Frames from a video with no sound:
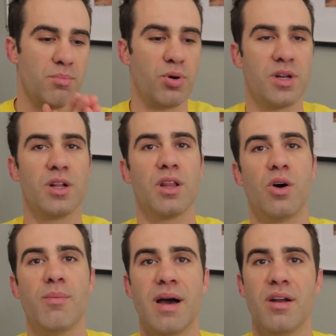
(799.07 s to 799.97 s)
putting a
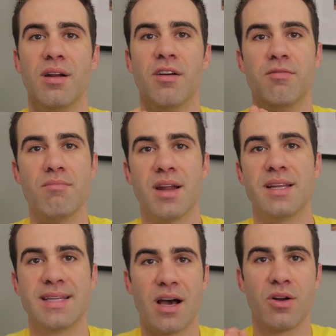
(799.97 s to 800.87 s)
low amount of money
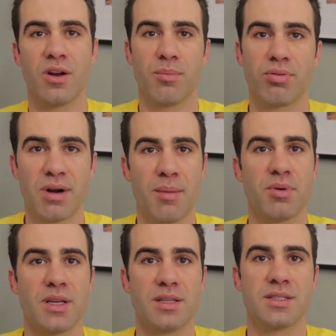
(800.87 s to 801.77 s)
down on a property